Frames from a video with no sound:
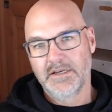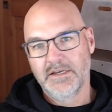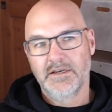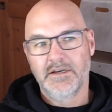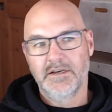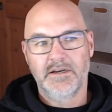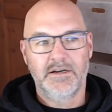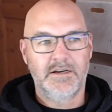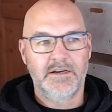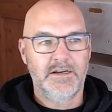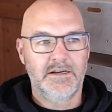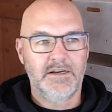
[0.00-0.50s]

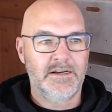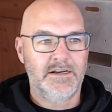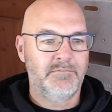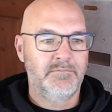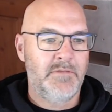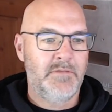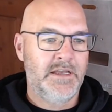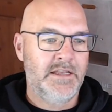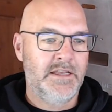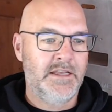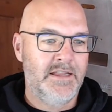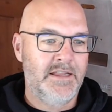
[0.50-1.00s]

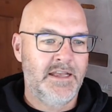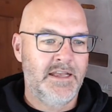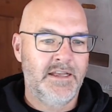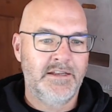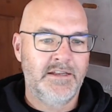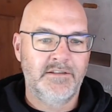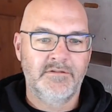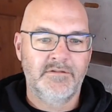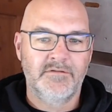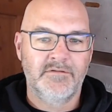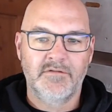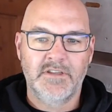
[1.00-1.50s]
And
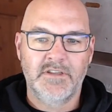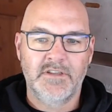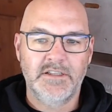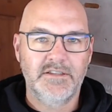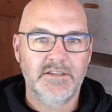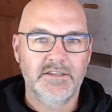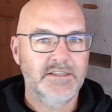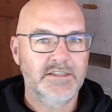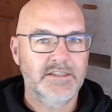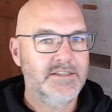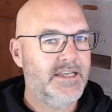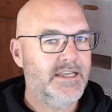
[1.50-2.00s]
then
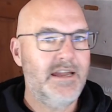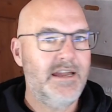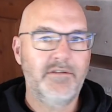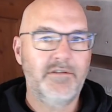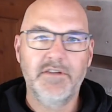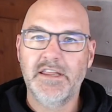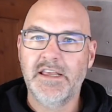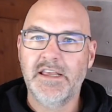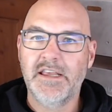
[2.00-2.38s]
let's get everything